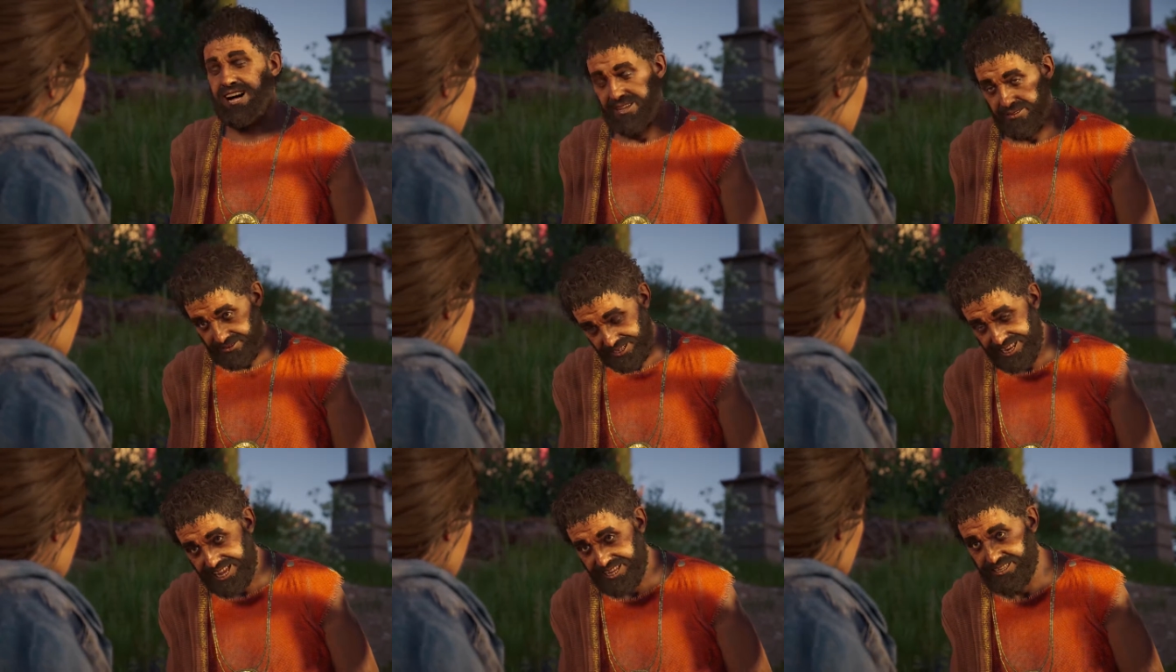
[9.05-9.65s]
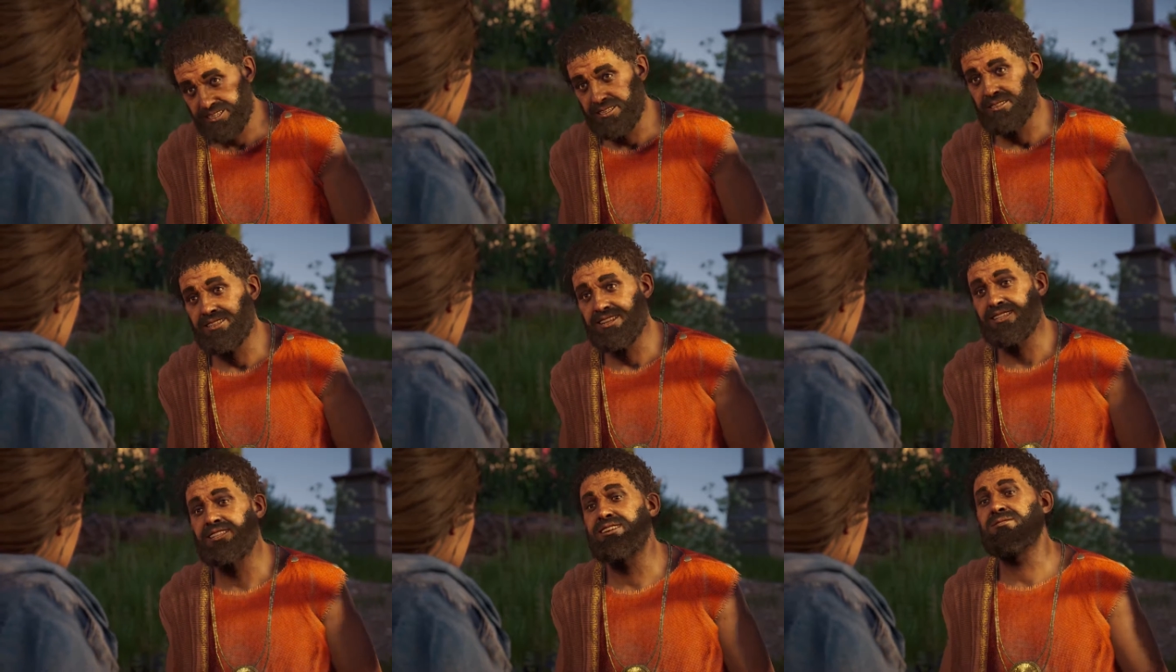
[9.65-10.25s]
my friend!
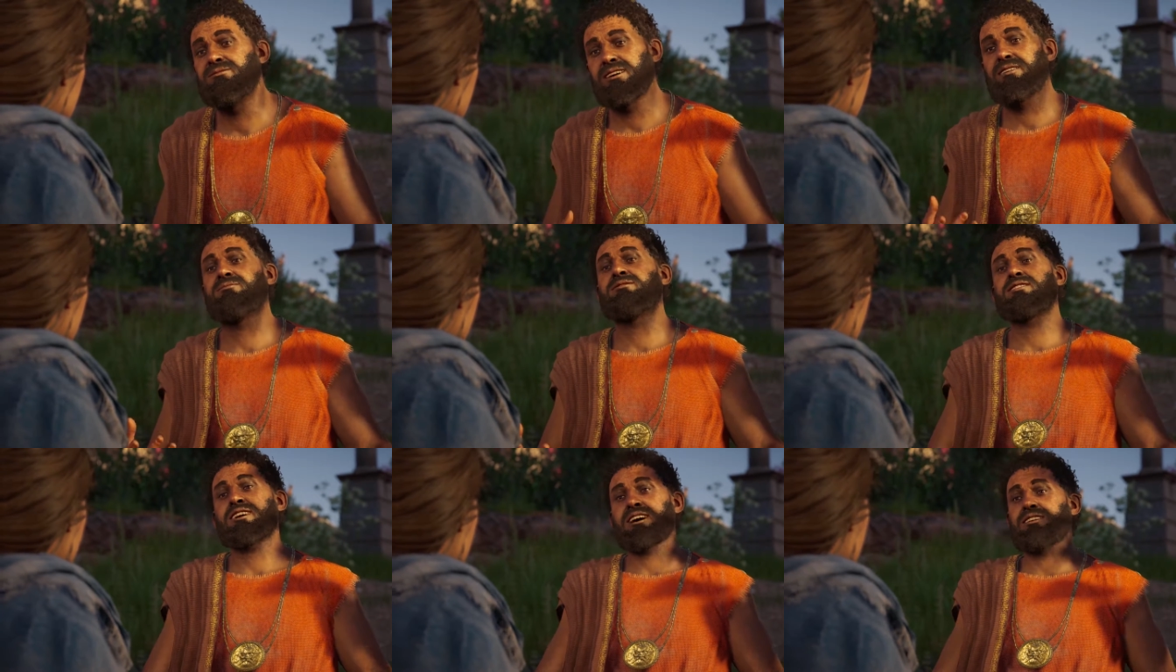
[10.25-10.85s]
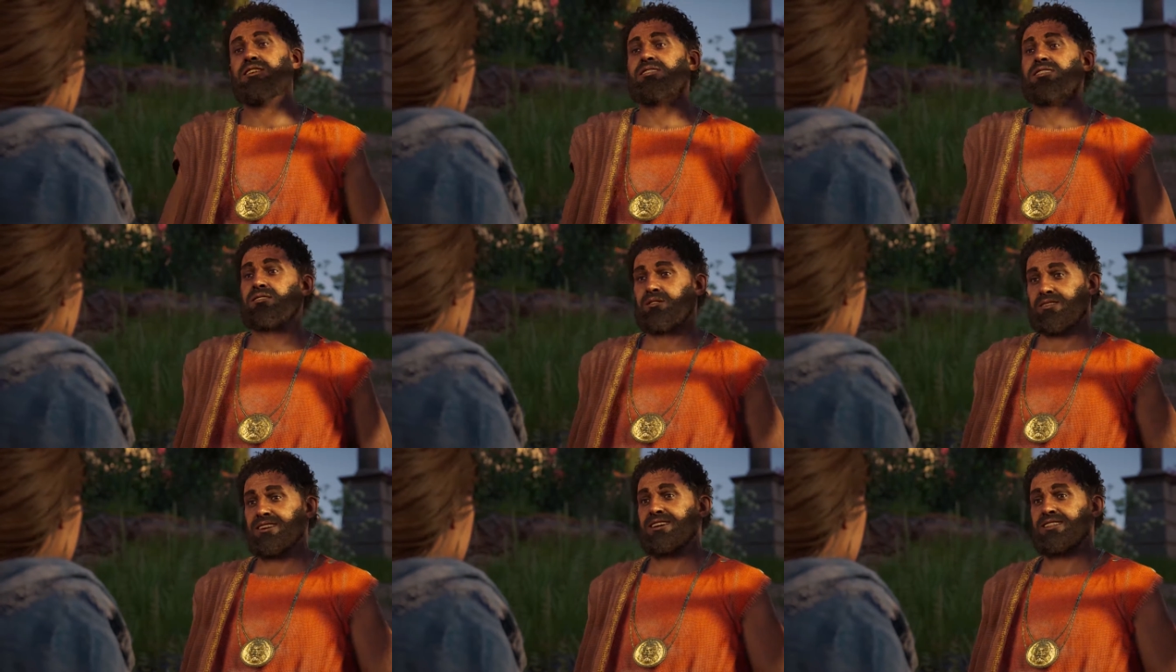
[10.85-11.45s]
It is my pleasure
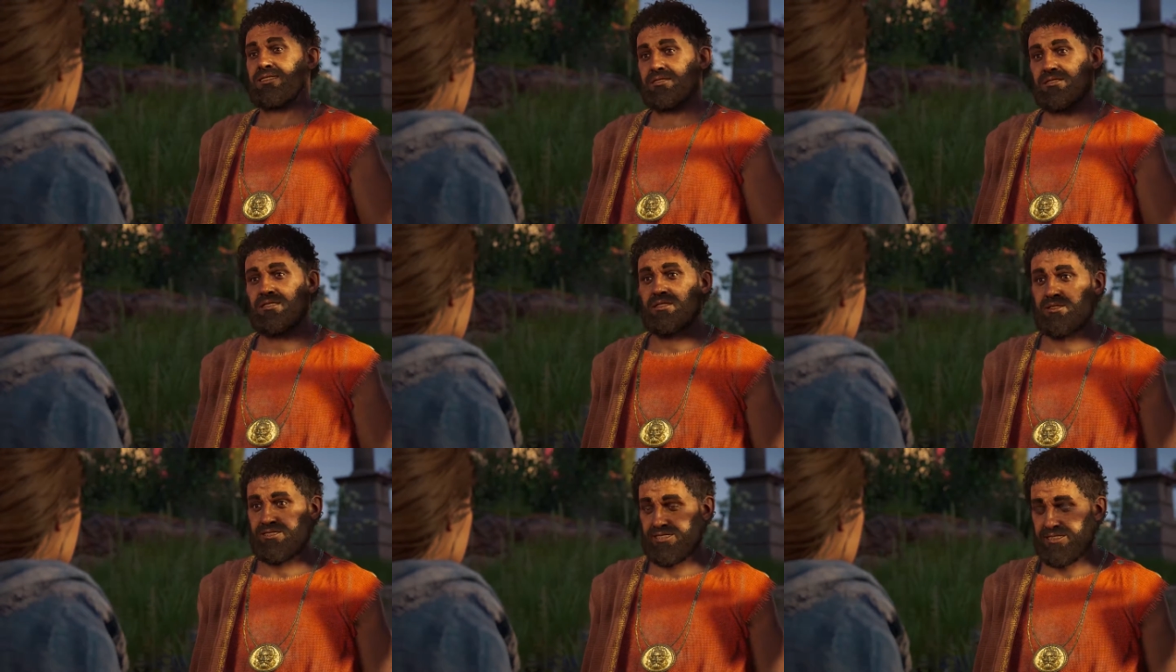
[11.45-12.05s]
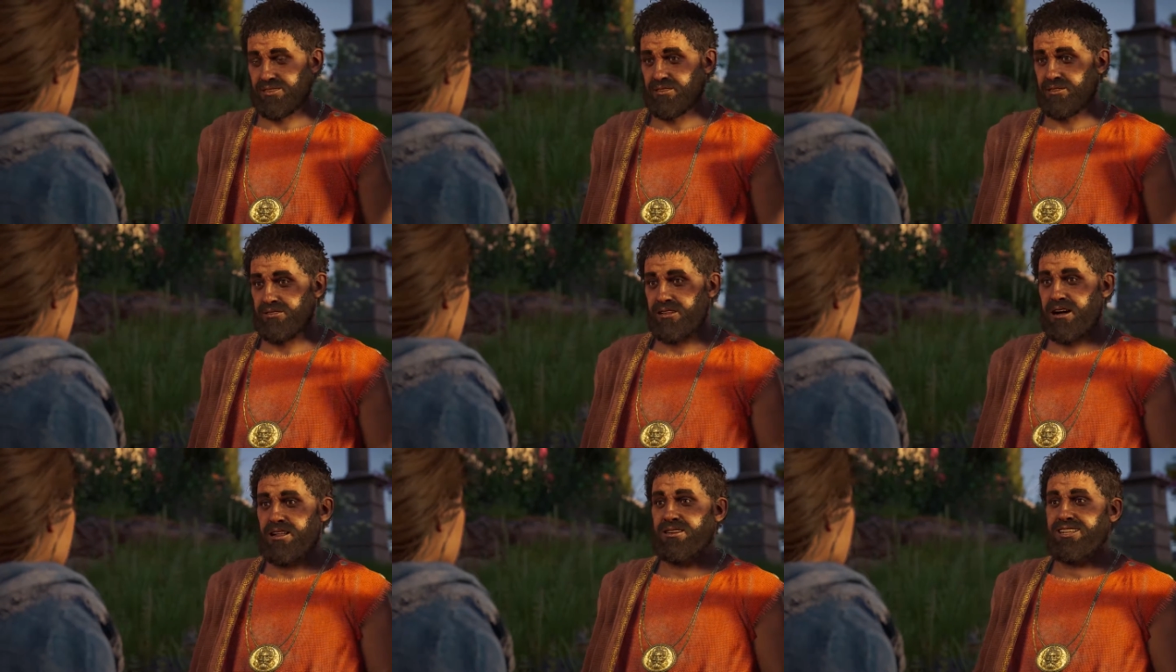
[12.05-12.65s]
to introduce you
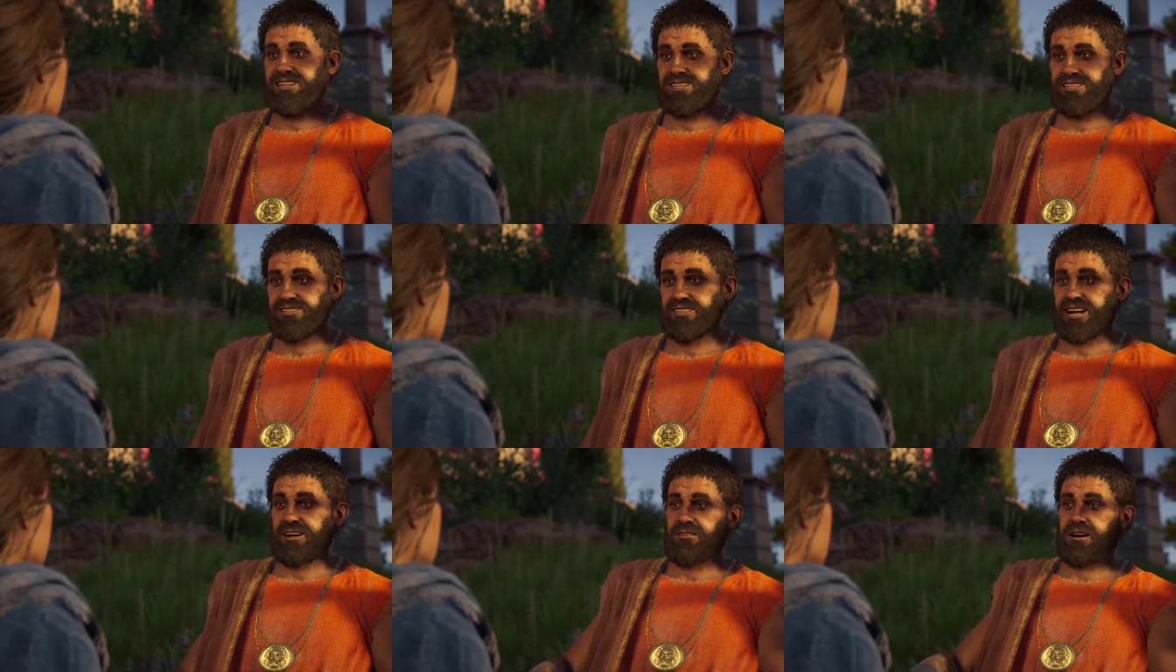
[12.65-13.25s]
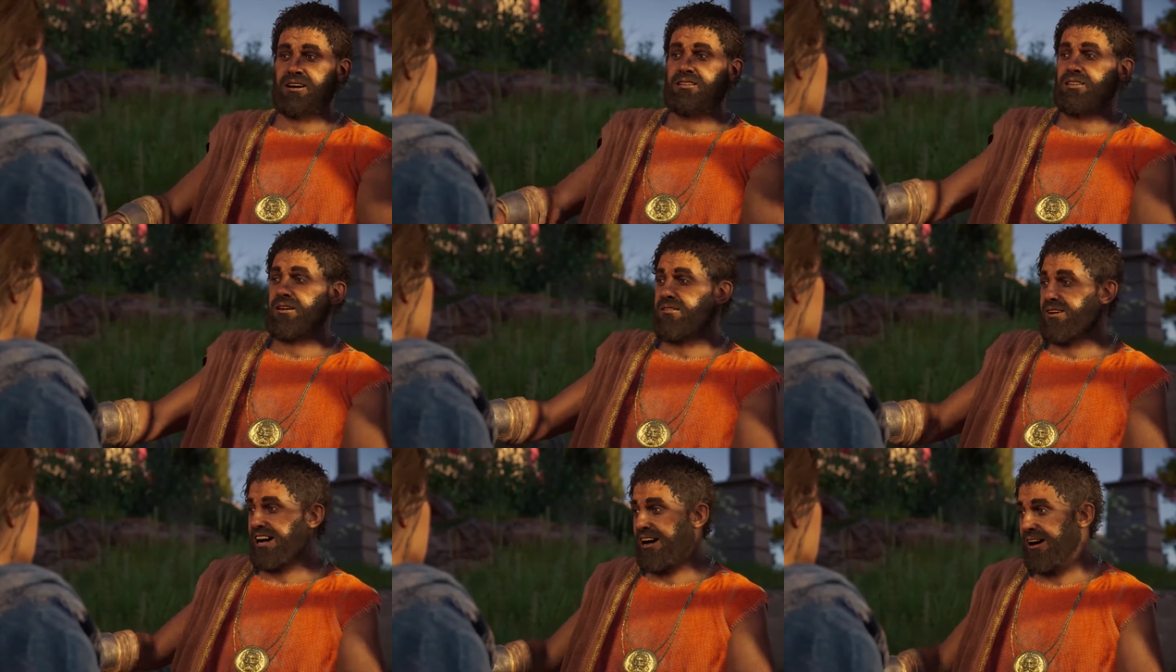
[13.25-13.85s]
to Corinth's Temple
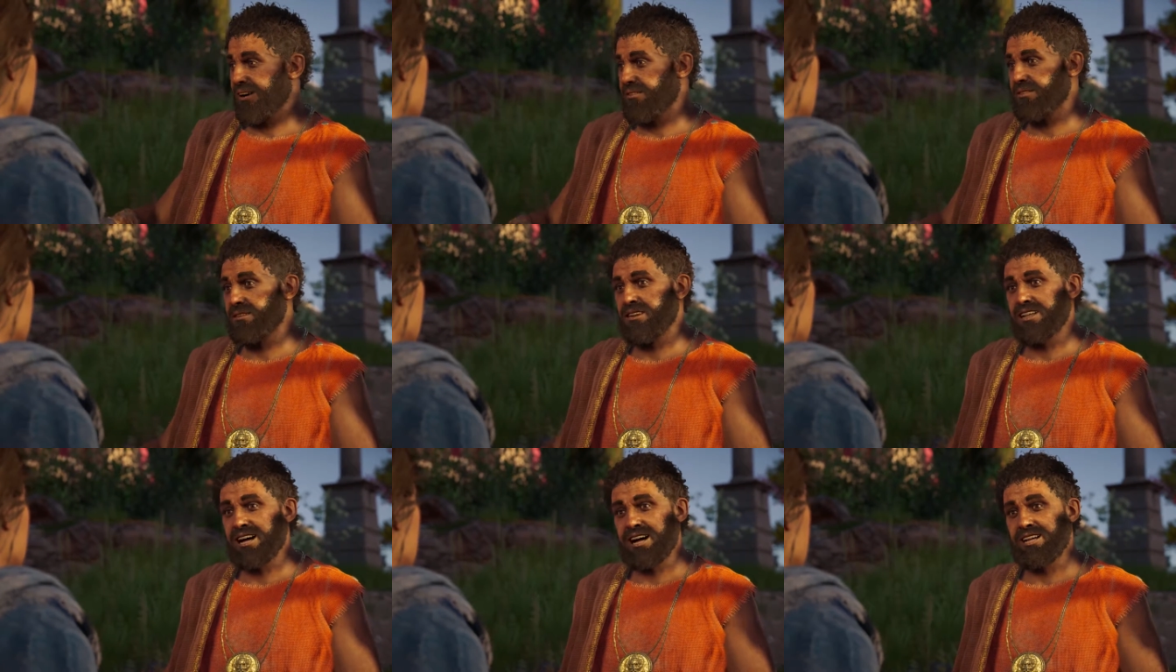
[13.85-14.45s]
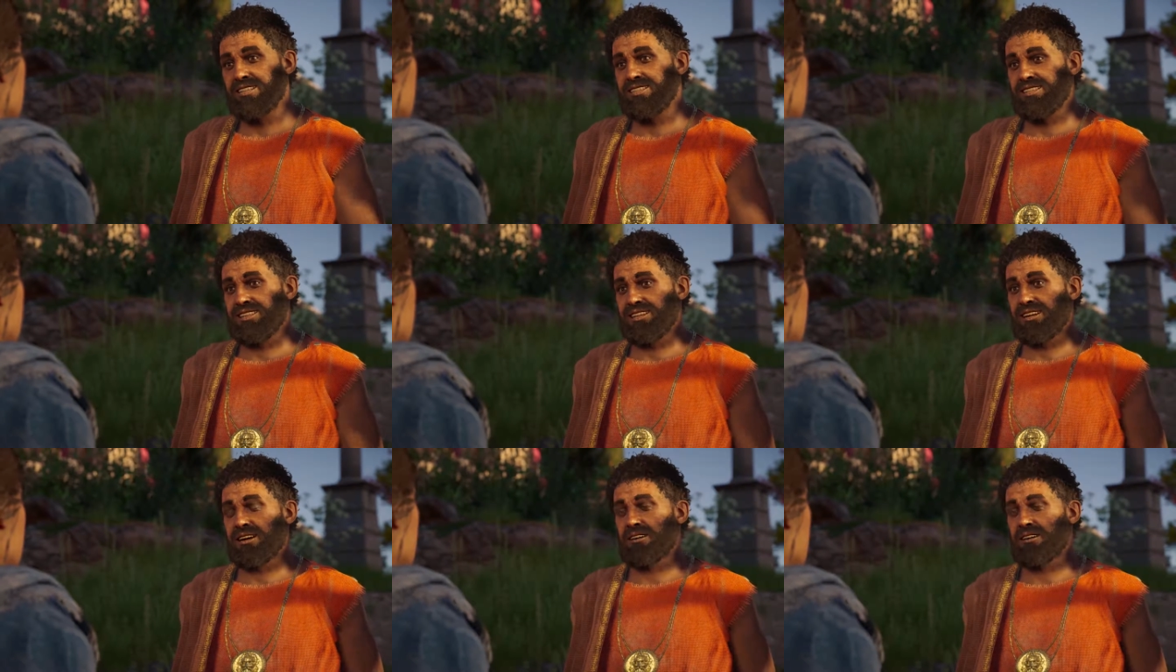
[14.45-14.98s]
of Aphrodite.